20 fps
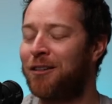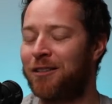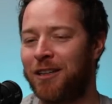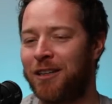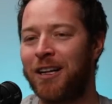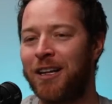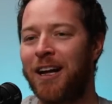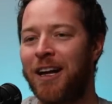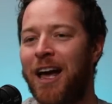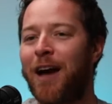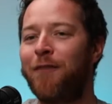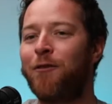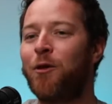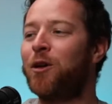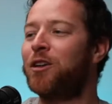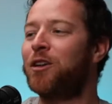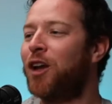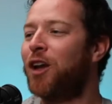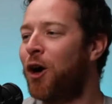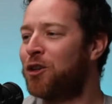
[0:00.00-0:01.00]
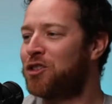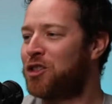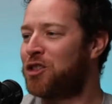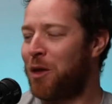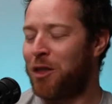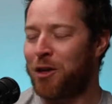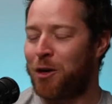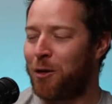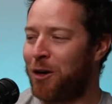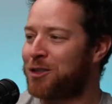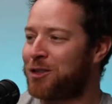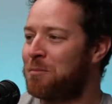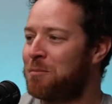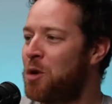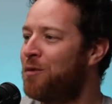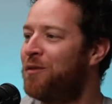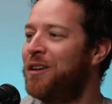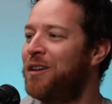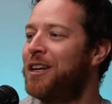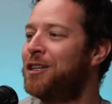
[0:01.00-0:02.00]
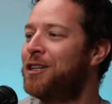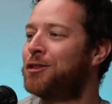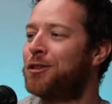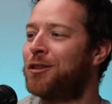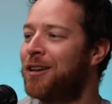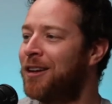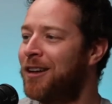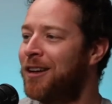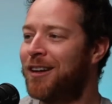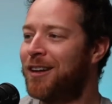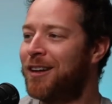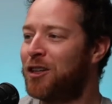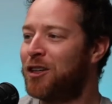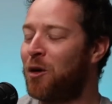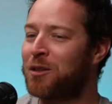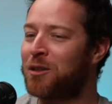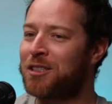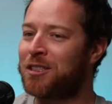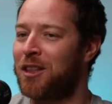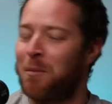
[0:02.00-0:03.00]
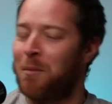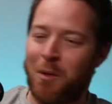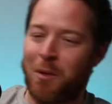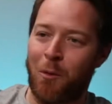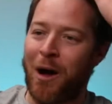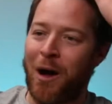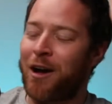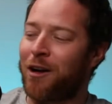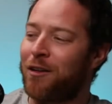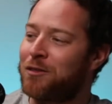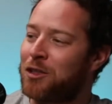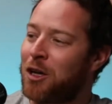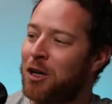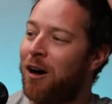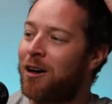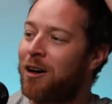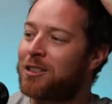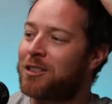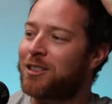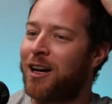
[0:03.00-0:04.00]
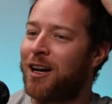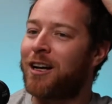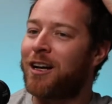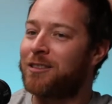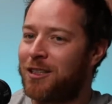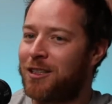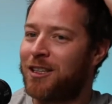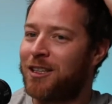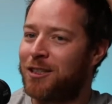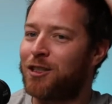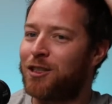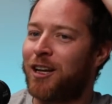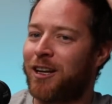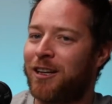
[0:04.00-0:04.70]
And everyone knows, whether you watch movies or you always see the beware of dog signs, and it's like,